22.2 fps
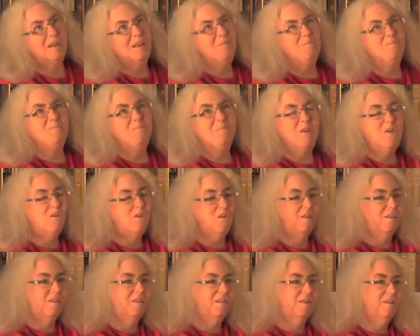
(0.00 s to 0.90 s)
in
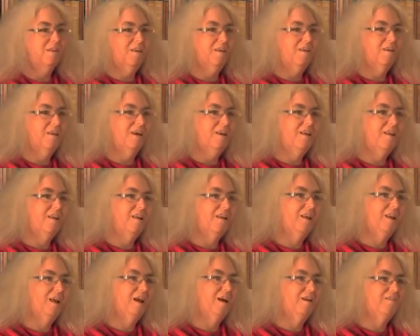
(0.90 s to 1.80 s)
admissions, because I
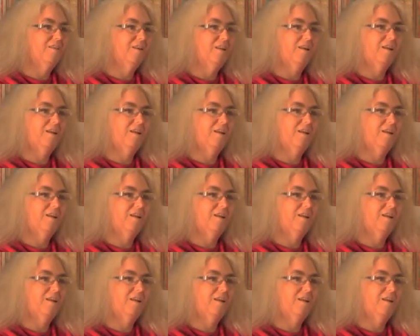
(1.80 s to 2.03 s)
didn't have a